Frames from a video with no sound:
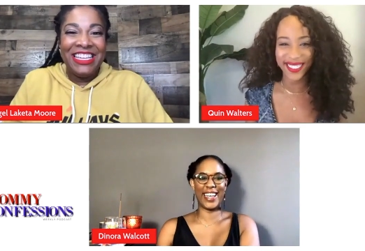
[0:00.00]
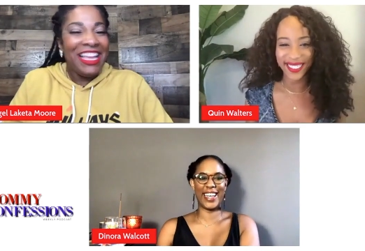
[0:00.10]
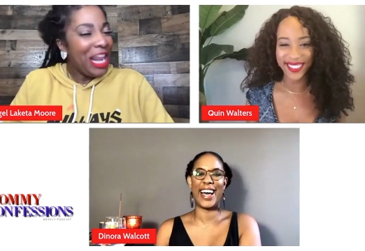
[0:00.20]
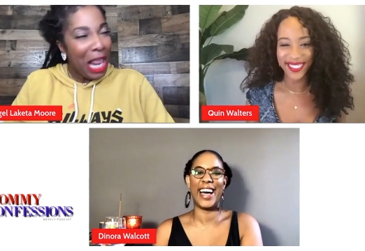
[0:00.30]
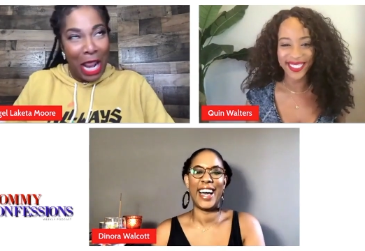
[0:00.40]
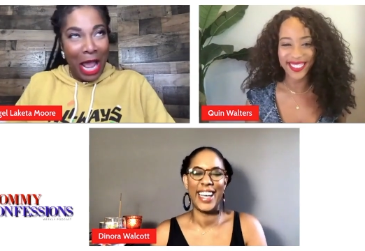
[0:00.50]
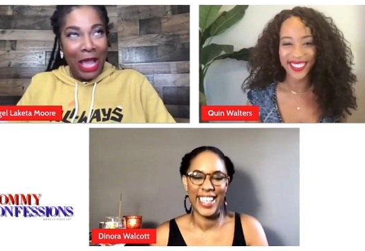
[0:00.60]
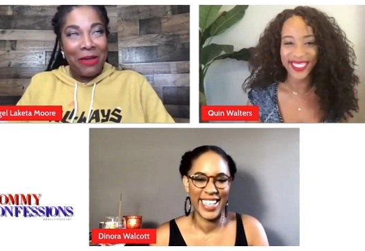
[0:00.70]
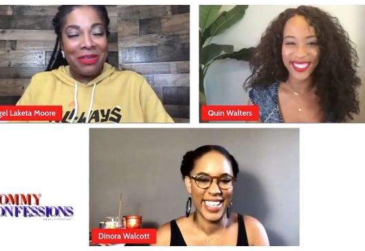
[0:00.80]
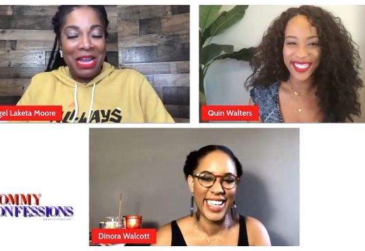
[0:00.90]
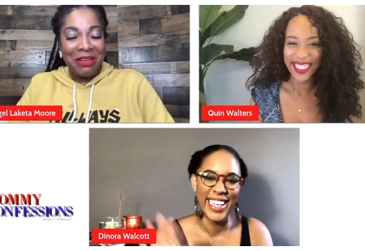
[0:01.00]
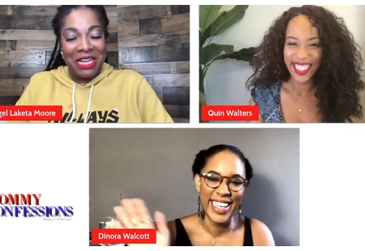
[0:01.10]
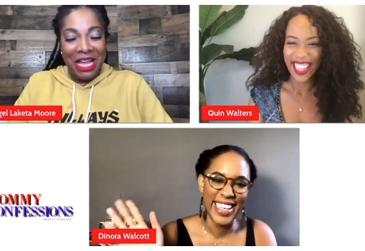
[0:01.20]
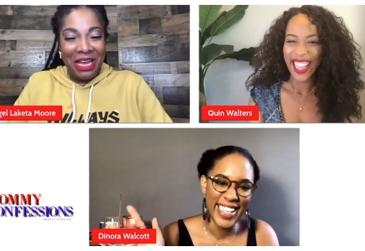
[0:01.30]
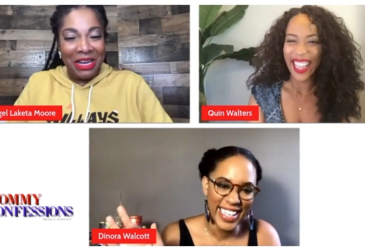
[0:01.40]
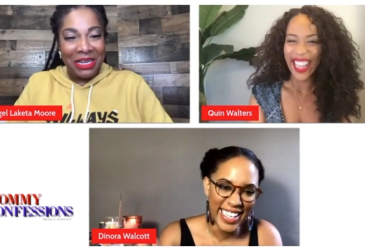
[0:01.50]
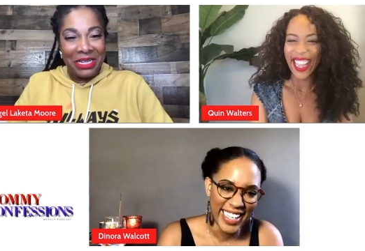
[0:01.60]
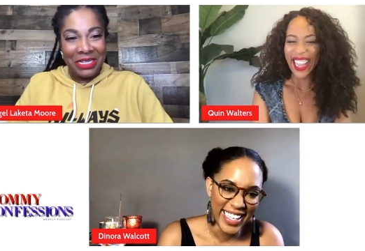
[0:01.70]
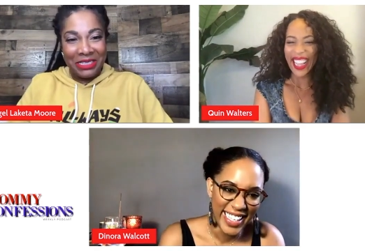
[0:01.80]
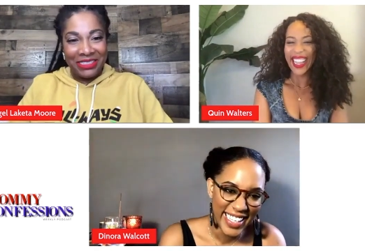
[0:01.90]
Speaker 1: I don't know. We don't
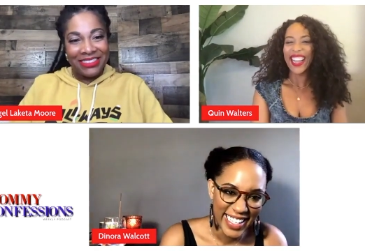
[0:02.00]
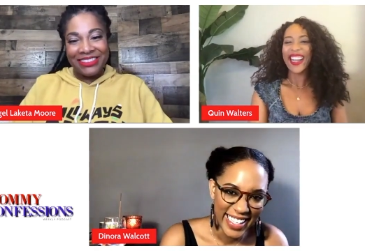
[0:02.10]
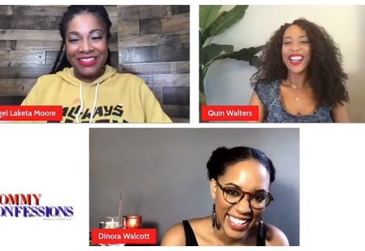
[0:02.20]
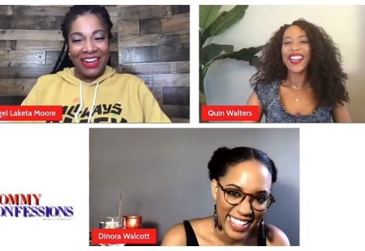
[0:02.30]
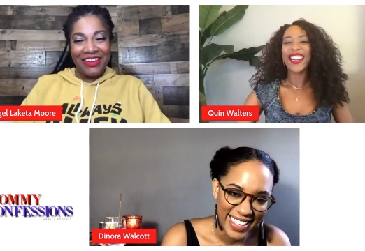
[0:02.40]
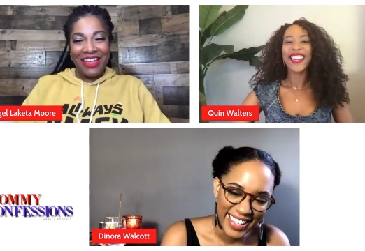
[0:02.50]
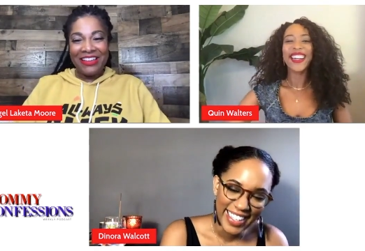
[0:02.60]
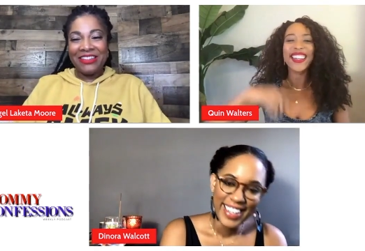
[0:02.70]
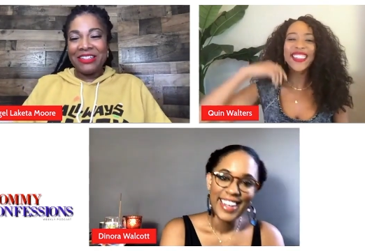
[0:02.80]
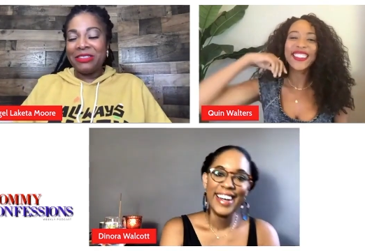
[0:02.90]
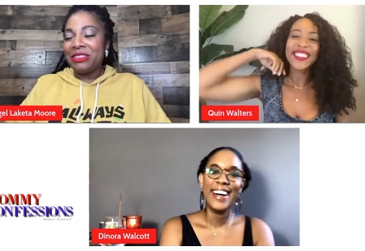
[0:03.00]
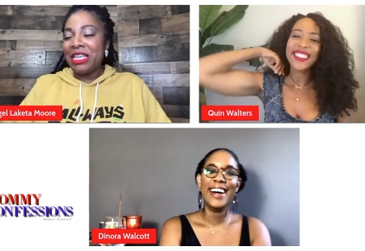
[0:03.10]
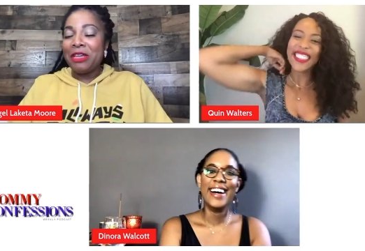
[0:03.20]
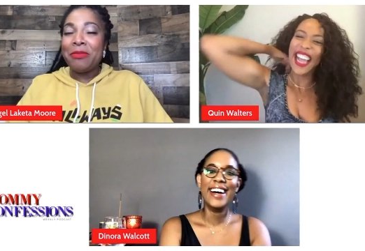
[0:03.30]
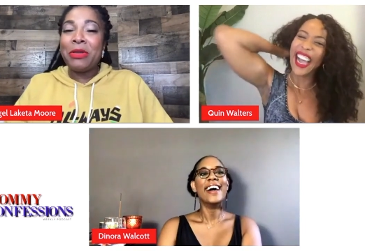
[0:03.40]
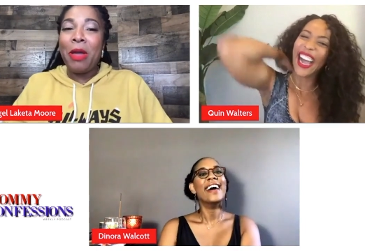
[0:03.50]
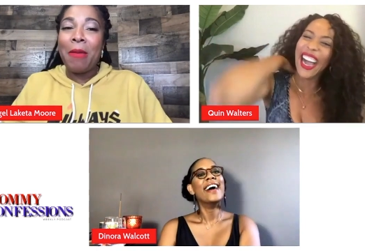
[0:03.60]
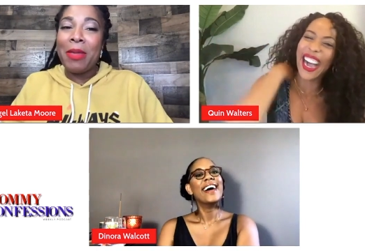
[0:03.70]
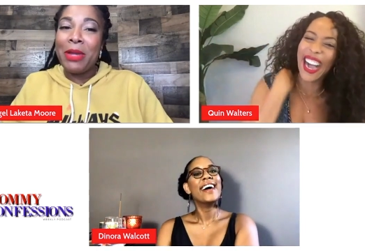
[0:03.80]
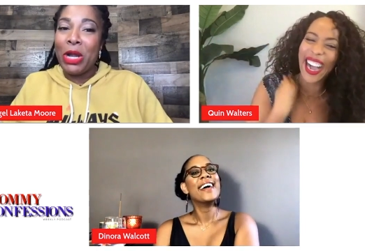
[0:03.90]
know. We don't know. Tell us why,
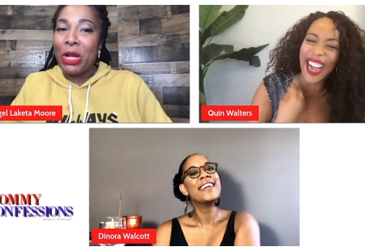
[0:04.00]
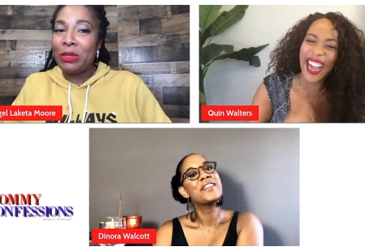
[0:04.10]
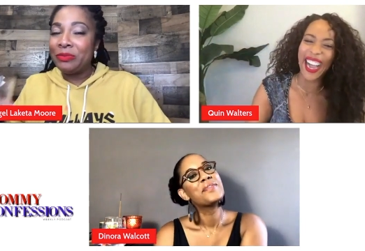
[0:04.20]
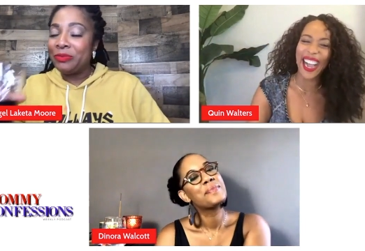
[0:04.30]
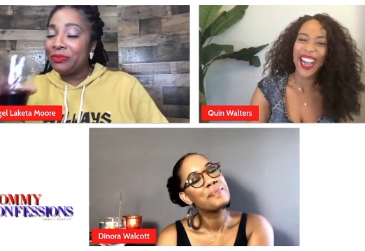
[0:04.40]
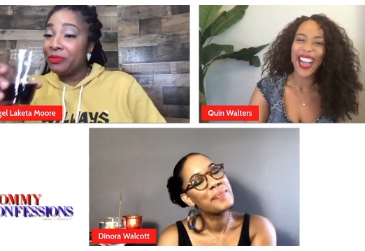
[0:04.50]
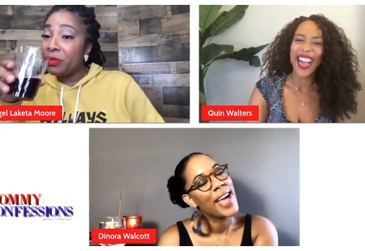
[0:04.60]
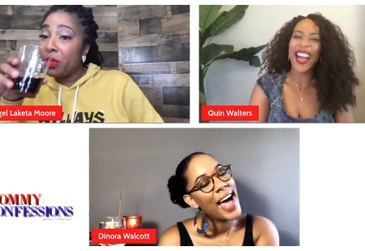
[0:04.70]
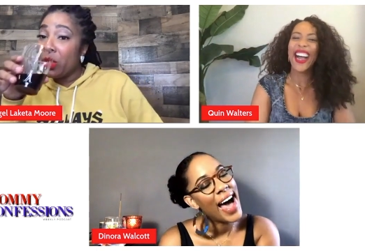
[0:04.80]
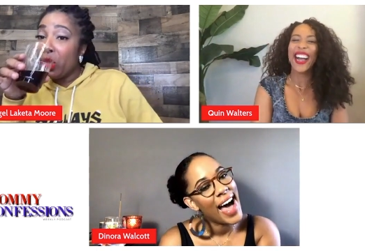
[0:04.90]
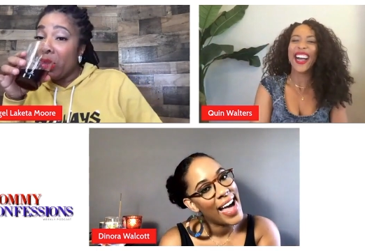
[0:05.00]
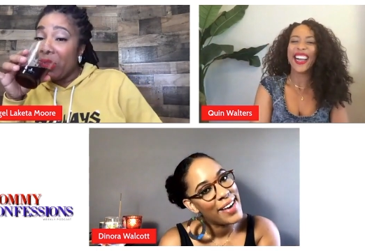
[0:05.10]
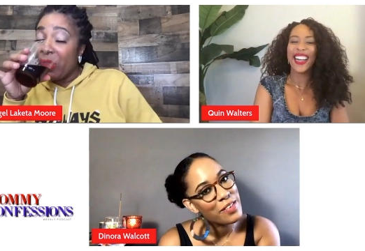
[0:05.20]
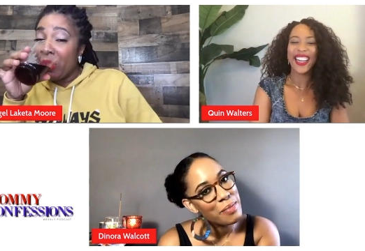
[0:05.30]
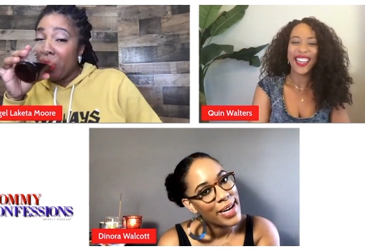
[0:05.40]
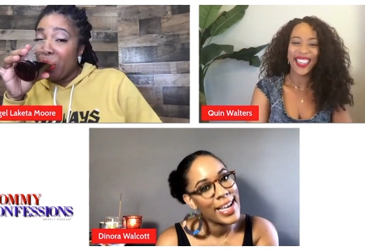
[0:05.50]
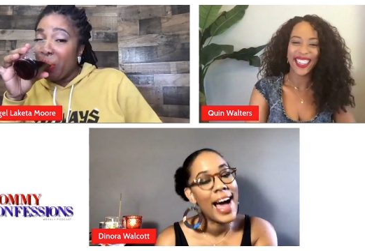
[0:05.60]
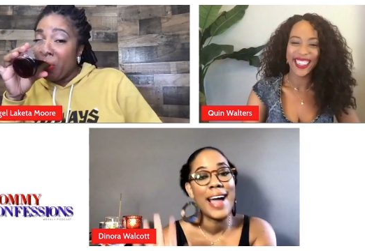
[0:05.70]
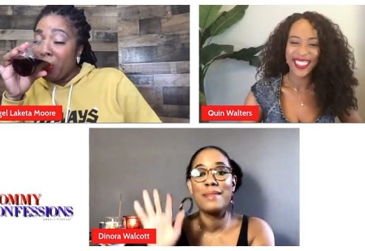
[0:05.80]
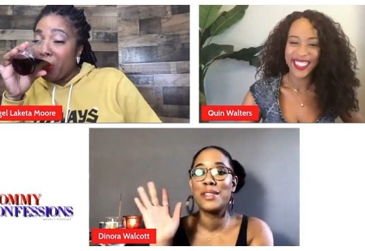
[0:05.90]
baby girl.
Speaker 2: Hi, everybody.
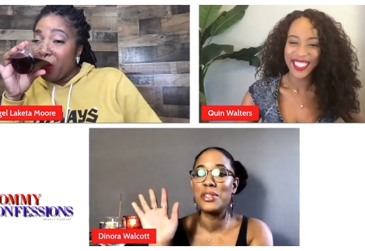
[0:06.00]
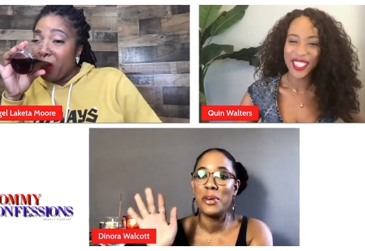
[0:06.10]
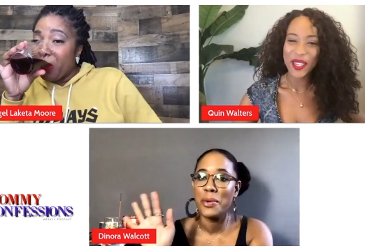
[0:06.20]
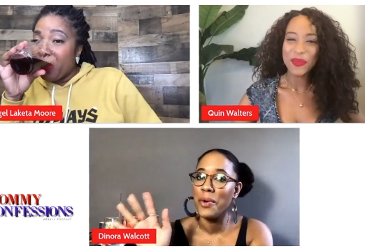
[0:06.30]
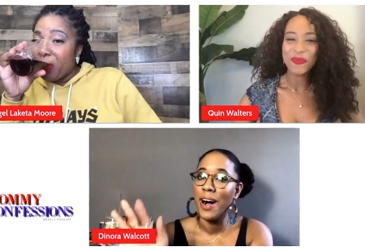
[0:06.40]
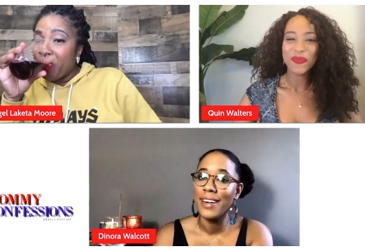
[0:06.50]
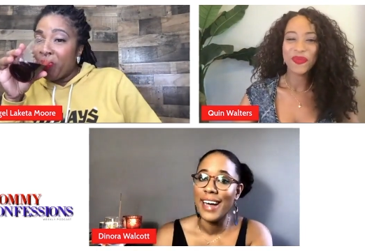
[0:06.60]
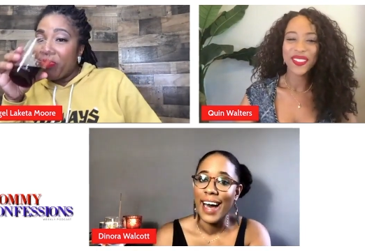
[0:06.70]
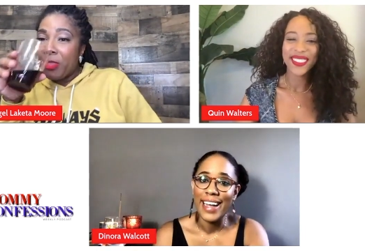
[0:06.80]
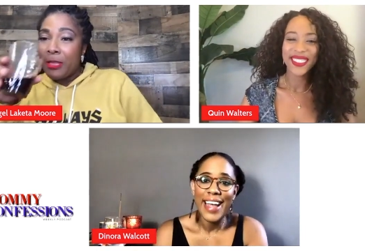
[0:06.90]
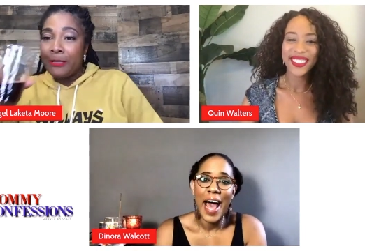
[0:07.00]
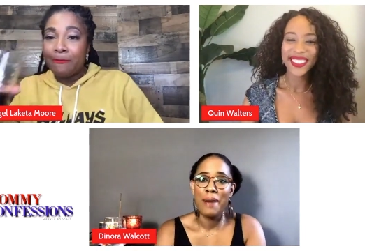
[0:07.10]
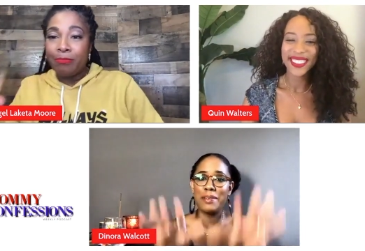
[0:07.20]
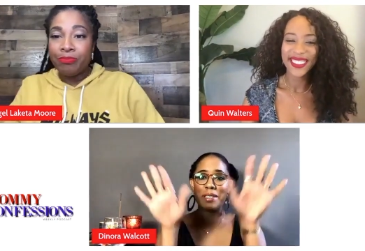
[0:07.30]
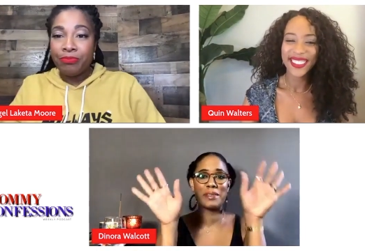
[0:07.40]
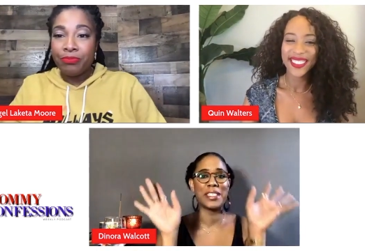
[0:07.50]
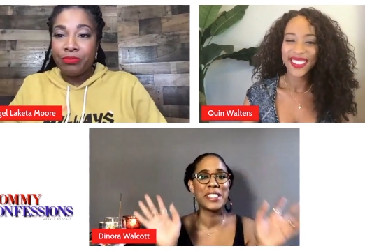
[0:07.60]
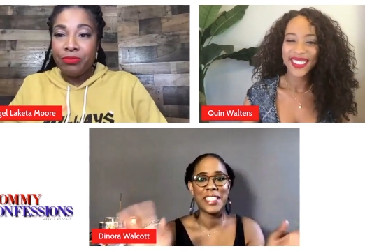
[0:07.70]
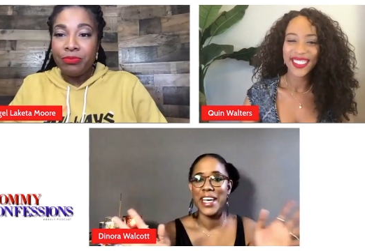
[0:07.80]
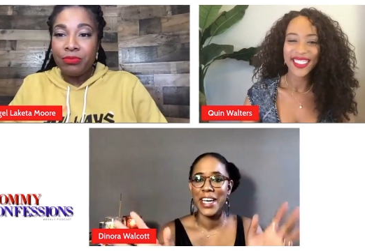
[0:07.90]
I am Dinora Walcott. Happy to be
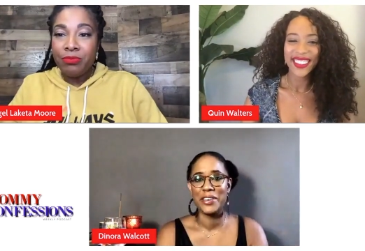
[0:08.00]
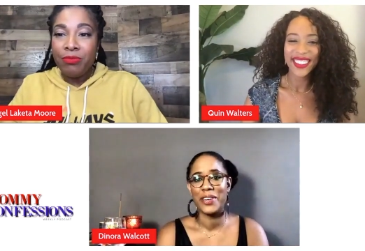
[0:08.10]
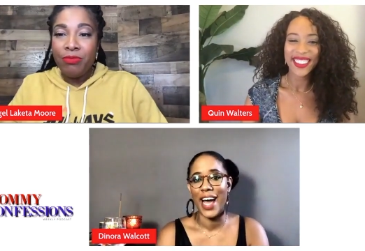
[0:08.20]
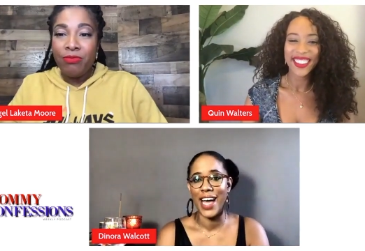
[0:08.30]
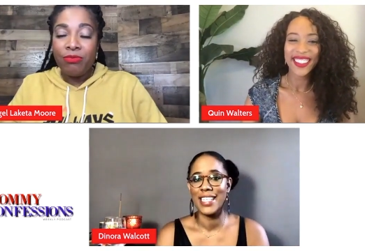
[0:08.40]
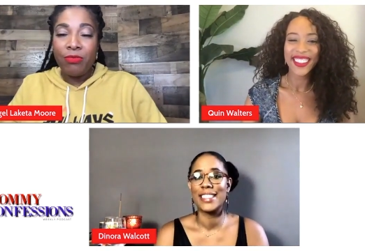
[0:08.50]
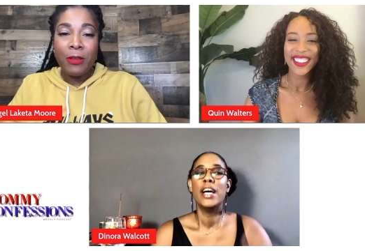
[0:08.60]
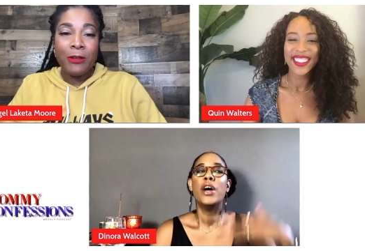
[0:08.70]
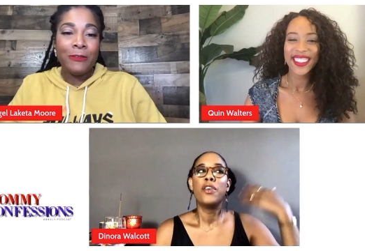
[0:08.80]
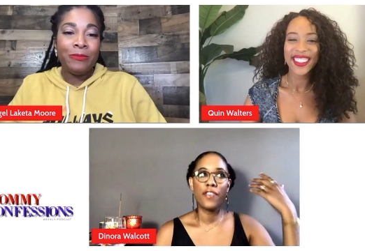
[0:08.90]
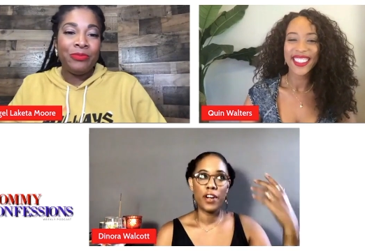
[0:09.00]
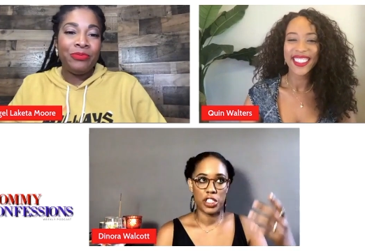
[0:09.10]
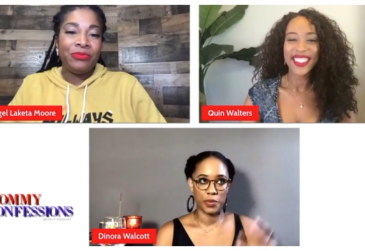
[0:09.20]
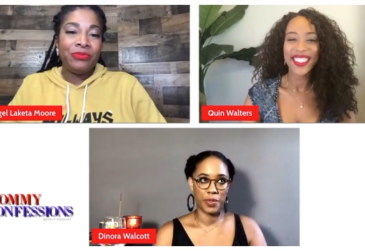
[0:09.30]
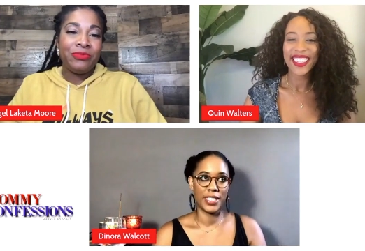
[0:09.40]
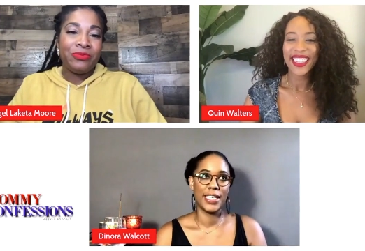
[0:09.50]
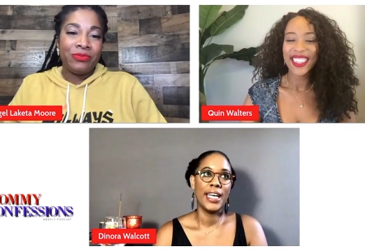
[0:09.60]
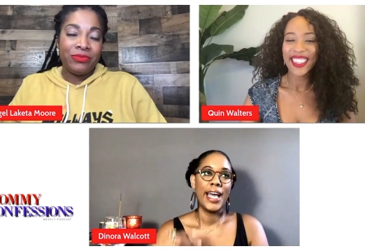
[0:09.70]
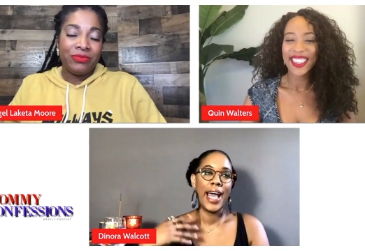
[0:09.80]
seeing you guys virtually